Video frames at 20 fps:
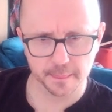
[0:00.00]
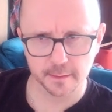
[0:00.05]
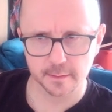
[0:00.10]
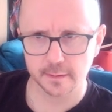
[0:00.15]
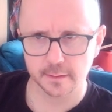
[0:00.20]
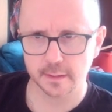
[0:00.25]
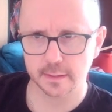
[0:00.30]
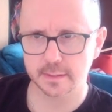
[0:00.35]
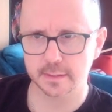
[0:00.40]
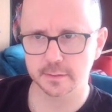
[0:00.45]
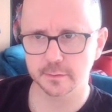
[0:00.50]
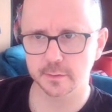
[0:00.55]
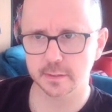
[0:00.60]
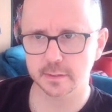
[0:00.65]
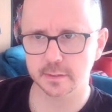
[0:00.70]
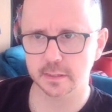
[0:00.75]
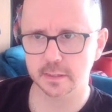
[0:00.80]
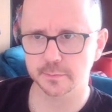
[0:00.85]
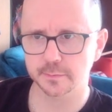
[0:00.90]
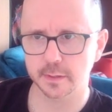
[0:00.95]
it still
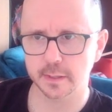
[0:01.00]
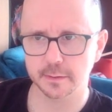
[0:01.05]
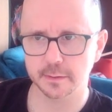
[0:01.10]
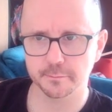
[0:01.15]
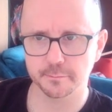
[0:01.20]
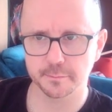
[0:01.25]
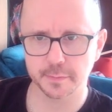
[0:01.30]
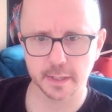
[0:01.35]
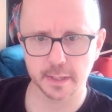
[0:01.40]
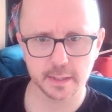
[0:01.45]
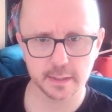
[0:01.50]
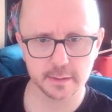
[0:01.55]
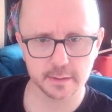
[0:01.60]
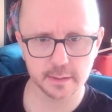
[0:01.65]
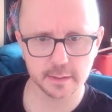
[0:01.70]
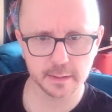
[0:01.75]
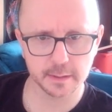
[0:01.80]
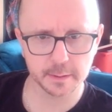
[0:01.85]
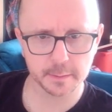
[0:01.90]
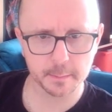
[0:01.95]
doesn't explain
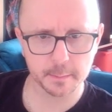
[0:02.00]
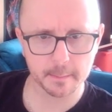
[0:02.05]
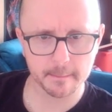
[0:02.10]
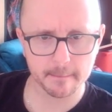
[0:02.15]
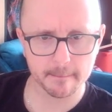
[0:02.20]
bathing.